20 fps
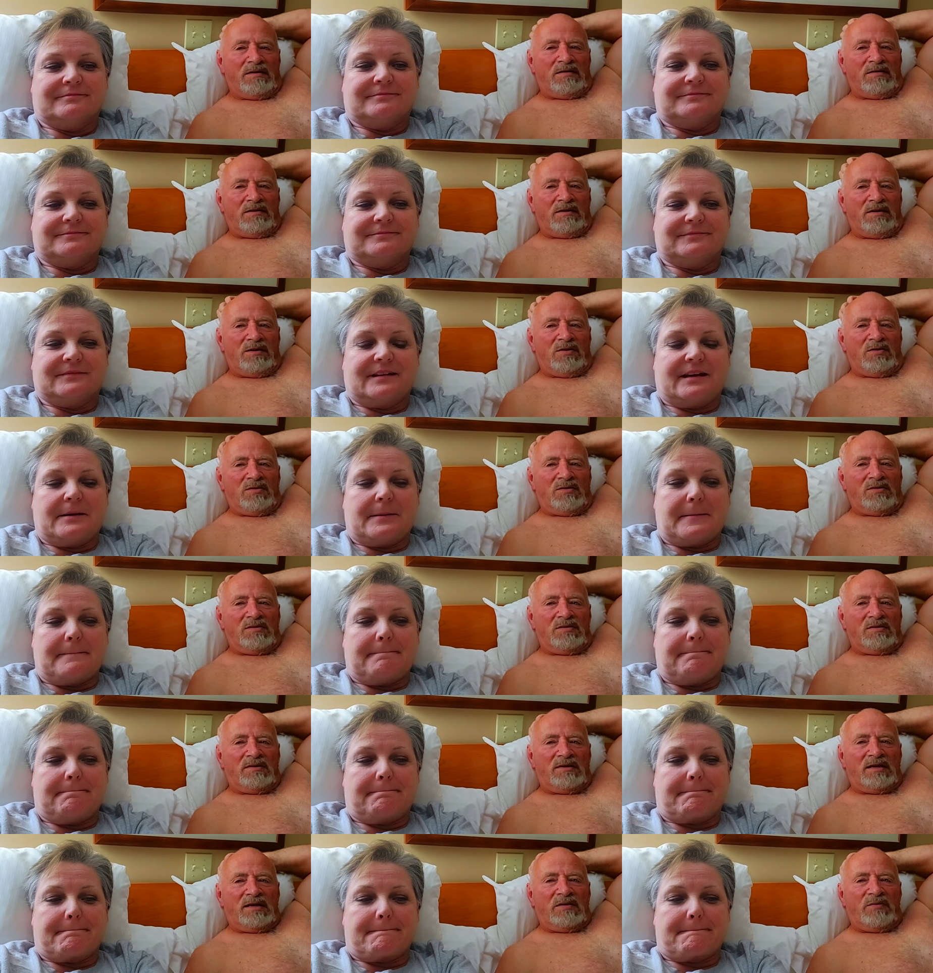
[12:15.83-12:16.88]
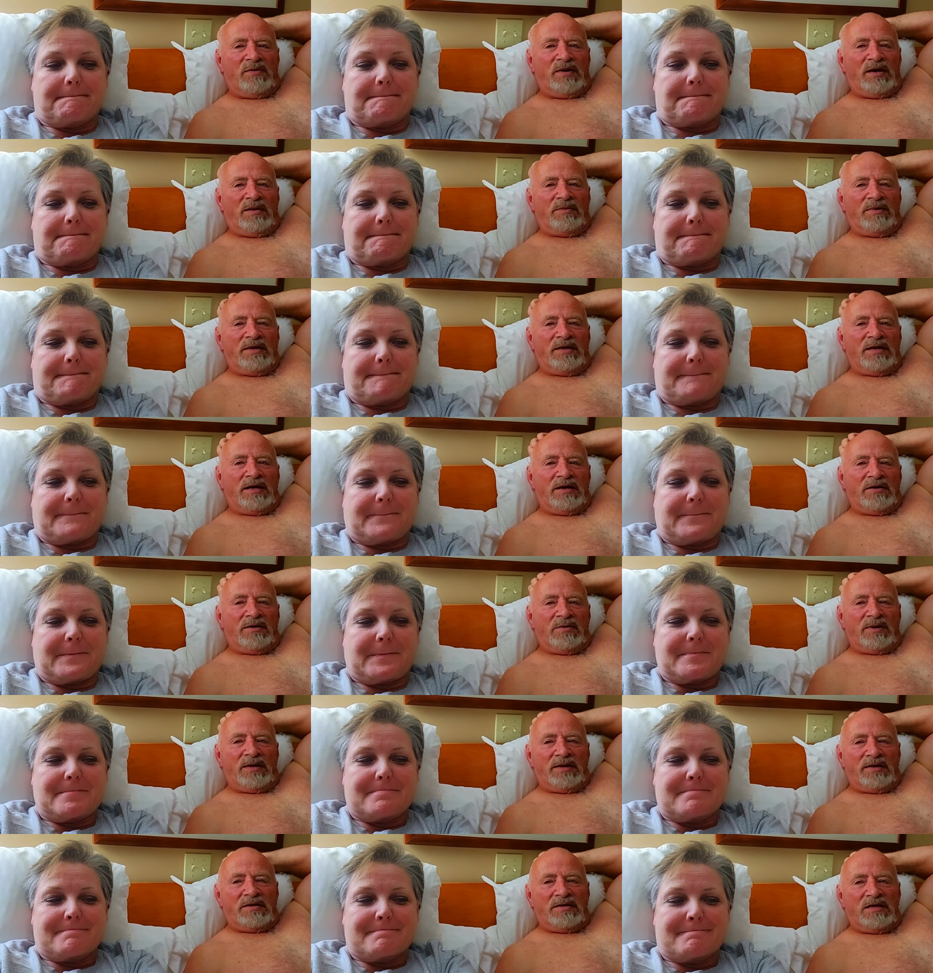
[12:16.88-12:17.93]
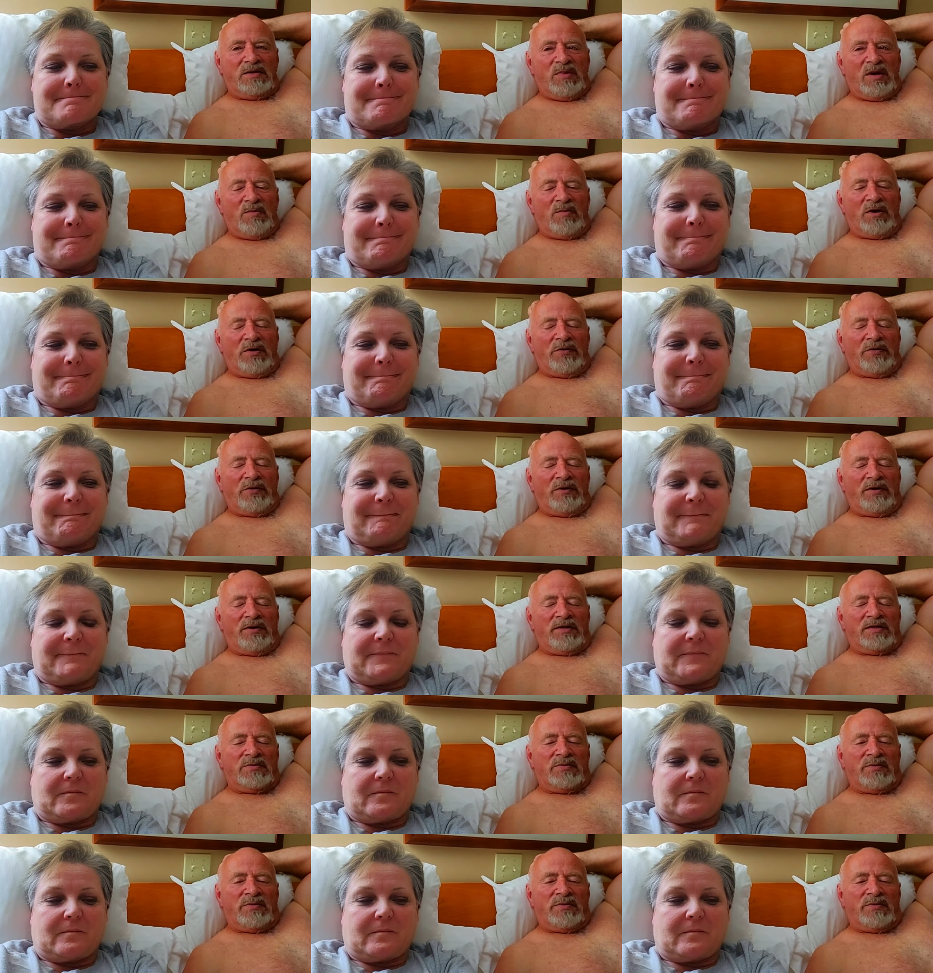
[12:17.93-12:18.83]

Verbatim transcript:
Speaker 1: you know, yeah. get the family together. We got to see my brother and his